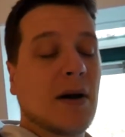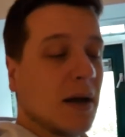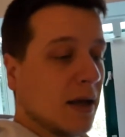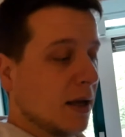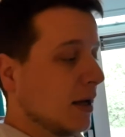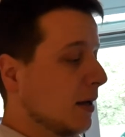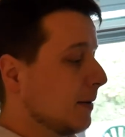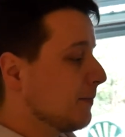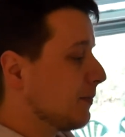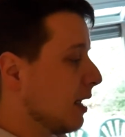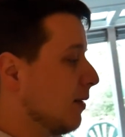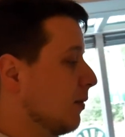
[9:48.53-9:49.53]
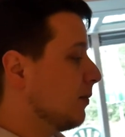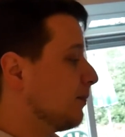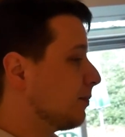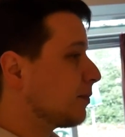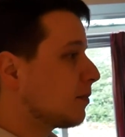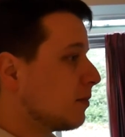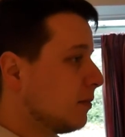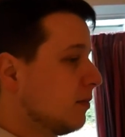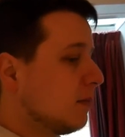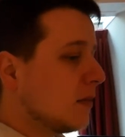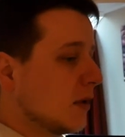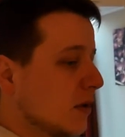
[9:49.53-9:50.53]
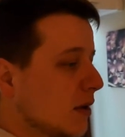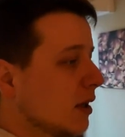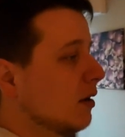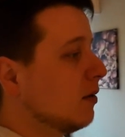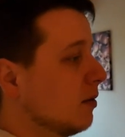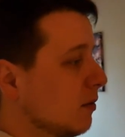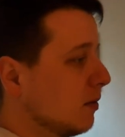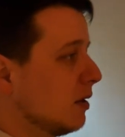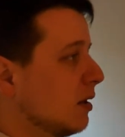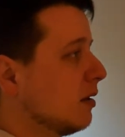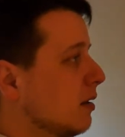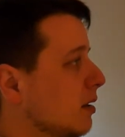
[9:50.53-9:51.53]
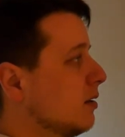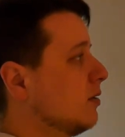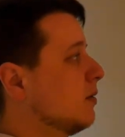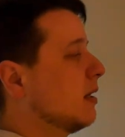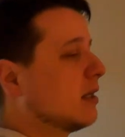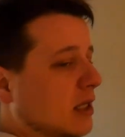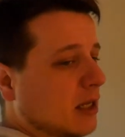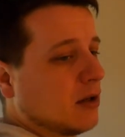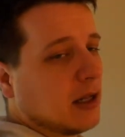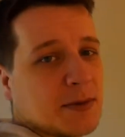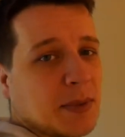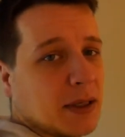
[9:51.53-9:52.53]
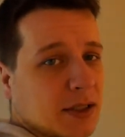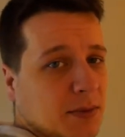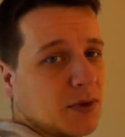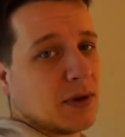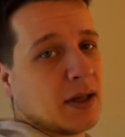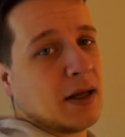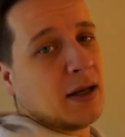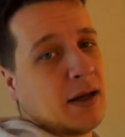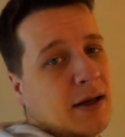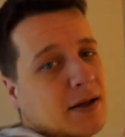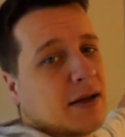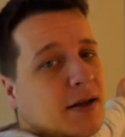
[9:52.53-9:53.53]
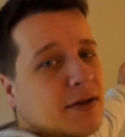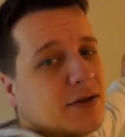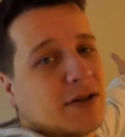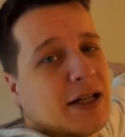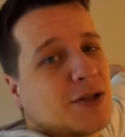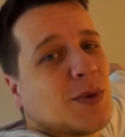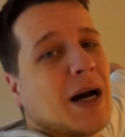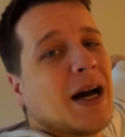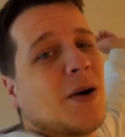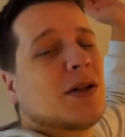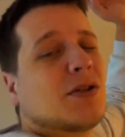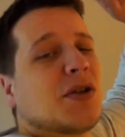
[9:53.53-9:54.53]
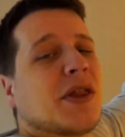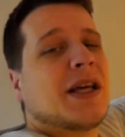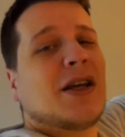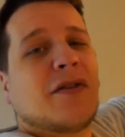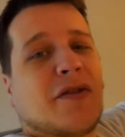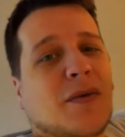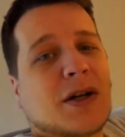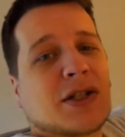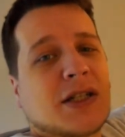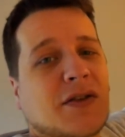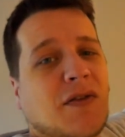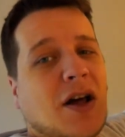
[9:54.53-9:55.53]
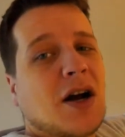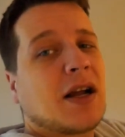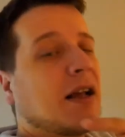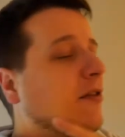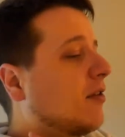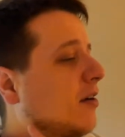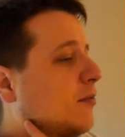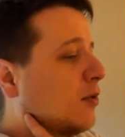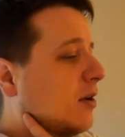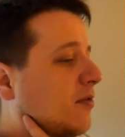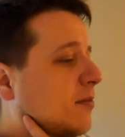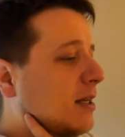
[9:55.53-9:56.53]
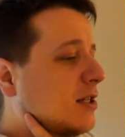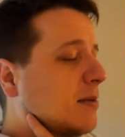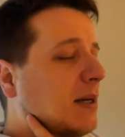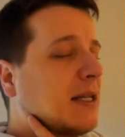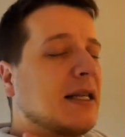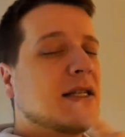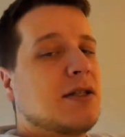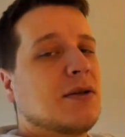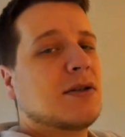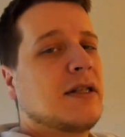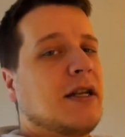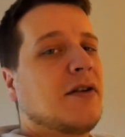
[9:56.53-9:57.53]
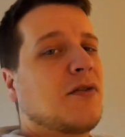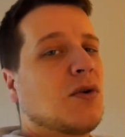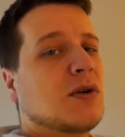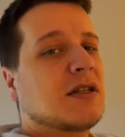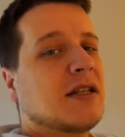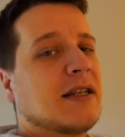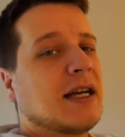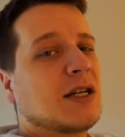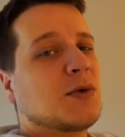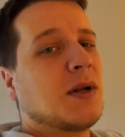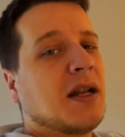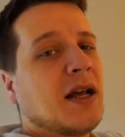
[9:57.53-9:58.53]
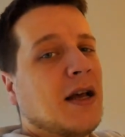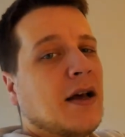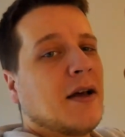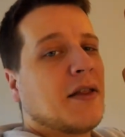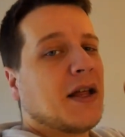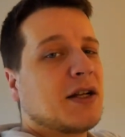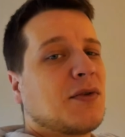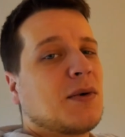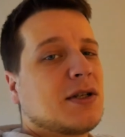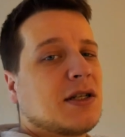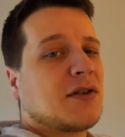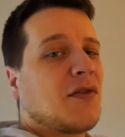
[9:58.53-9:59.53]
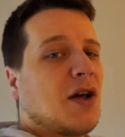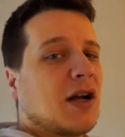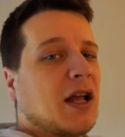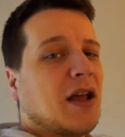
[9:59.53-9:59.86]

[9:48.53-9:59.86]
Oh. No, we're gonna do as little as possible. So that's why I want to thank you for watching this vlog. If I have more information about this, you'll see it of course in the next one. Thanks for watching this vlog.